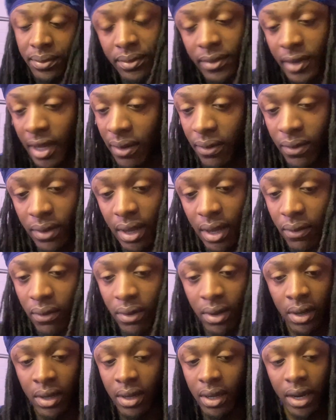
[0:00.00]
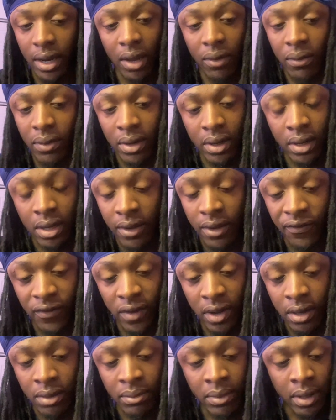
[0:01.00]
That wasn't a good
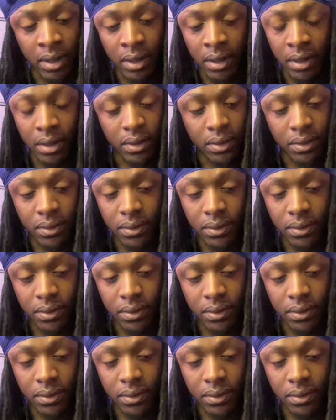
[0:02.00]
feeling, man.